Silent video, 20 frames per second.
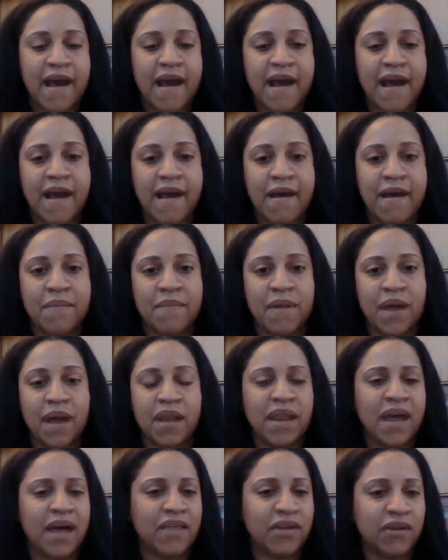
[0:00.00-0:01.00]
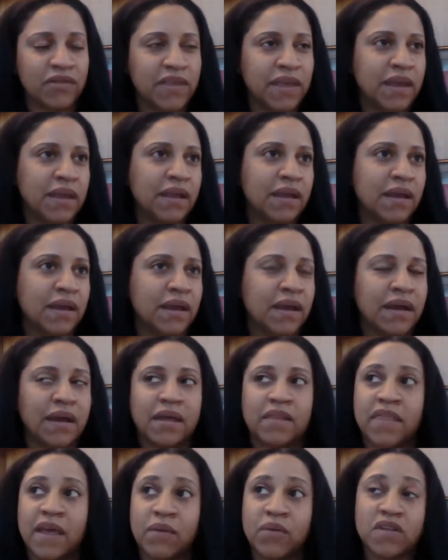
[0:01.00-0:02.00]
Another thing
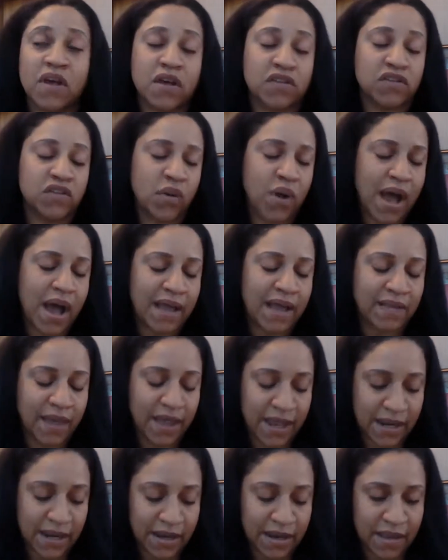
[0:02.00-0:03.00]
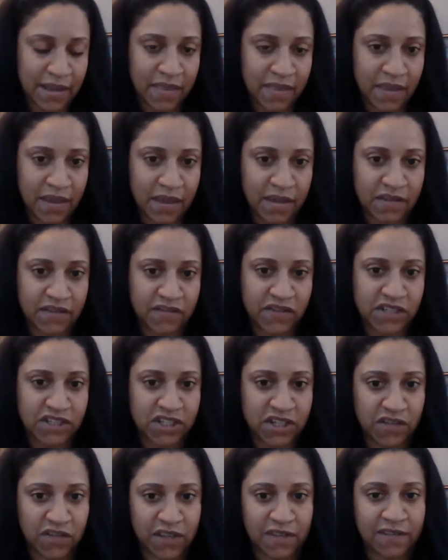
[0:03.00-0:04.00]
that was also highlighted in the
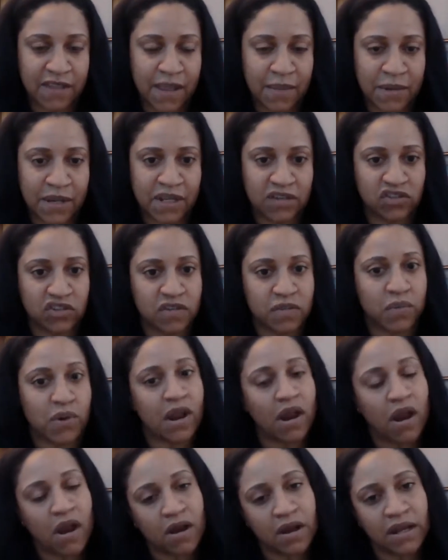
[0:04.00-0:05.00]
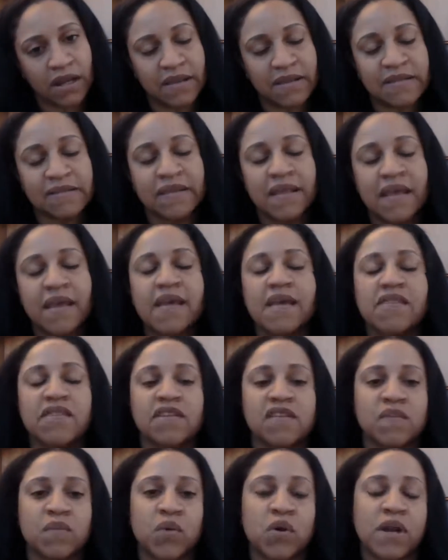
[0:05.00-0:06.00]
Division of Examinations priorities
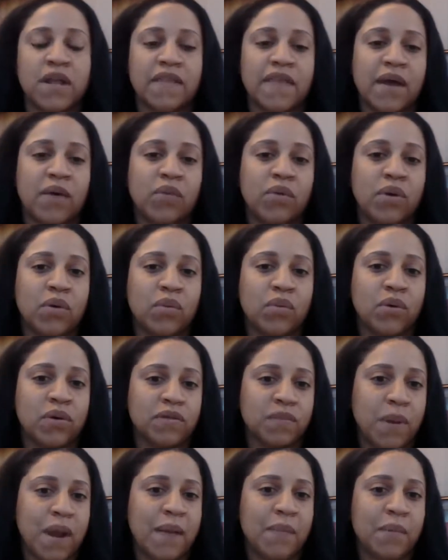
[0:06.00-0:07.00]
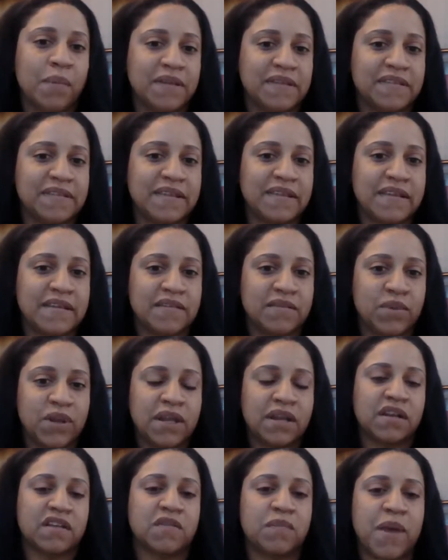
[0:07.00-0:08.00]
this morning that we'll probably see is we
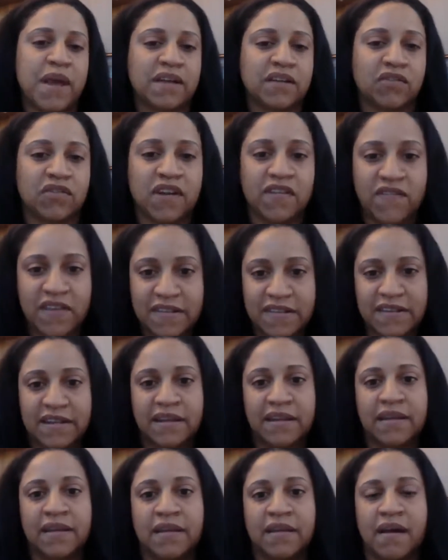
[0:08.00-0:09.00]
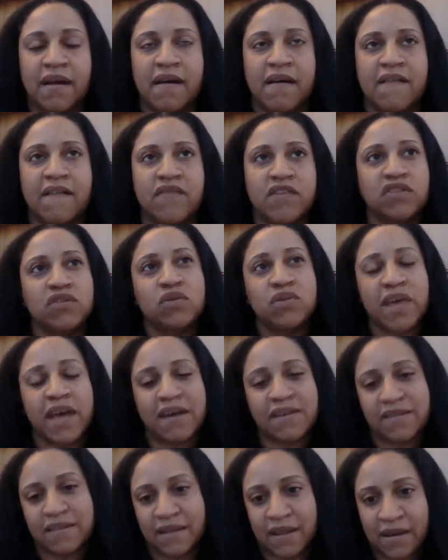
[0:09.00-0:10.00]
can expect a revisiting of the
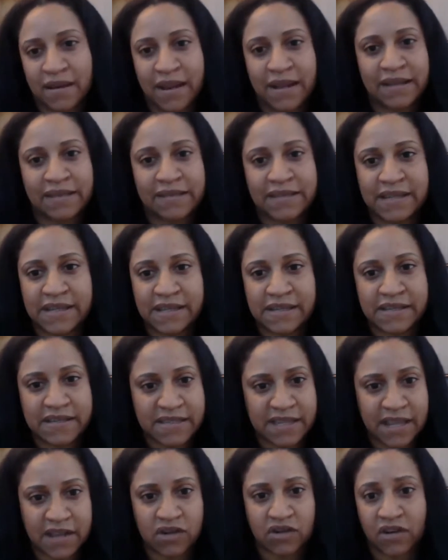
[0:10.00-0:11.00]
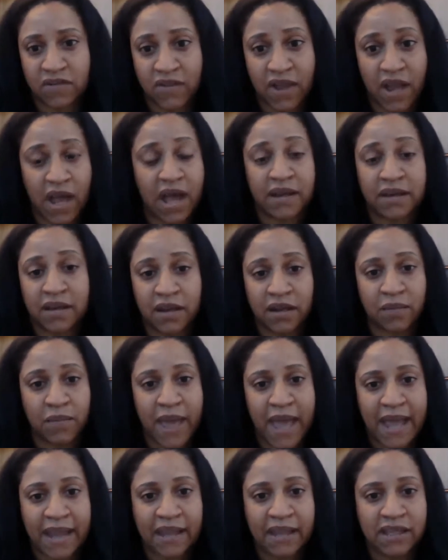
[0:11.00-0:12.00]
2019 Standard of Conduct
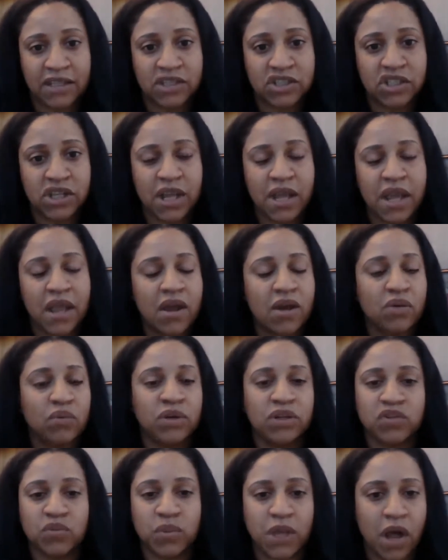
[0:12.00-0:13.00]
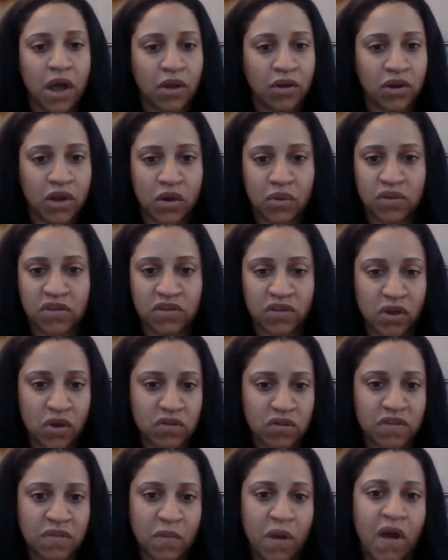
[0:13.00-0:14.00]
package, which we all know was
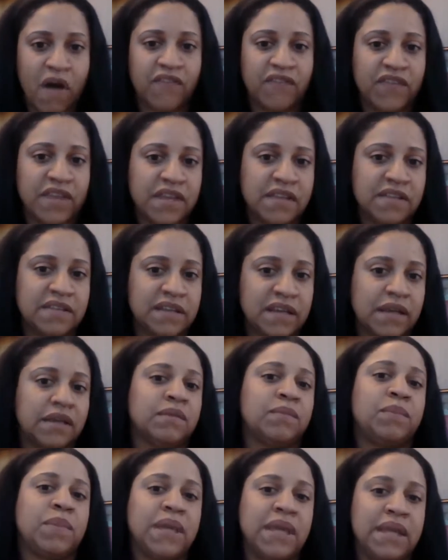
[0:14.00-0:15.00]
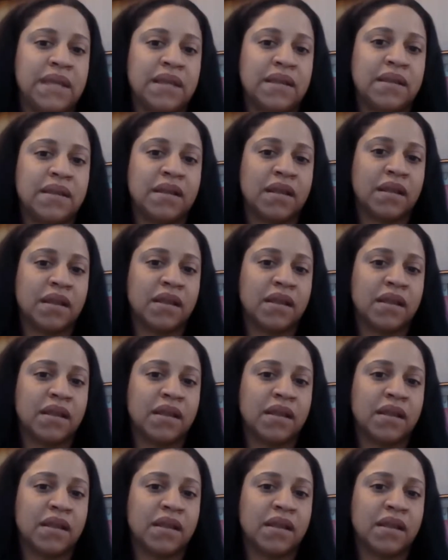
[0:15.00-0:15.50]
no small feat to complete,